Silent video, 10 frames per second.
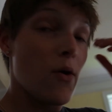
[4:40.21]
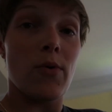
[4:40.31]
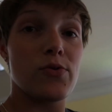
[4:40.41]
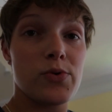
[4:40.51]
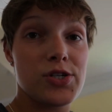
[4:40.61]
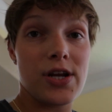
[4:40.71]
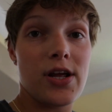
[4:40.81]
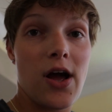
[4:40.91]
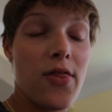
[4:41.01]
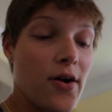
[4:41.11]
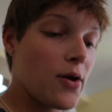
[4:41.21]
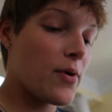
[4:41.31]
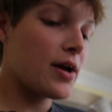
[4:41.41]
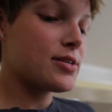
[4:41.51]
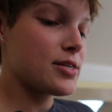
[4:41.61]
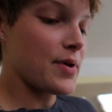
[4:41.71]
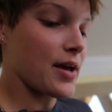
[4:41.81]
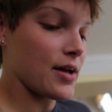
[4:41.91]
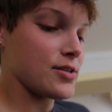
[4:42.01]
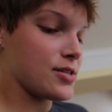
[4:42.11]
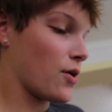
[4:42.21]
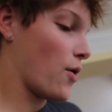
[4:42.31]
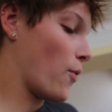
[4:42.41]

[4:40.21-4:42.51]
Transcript: We're just gonna go there anyways because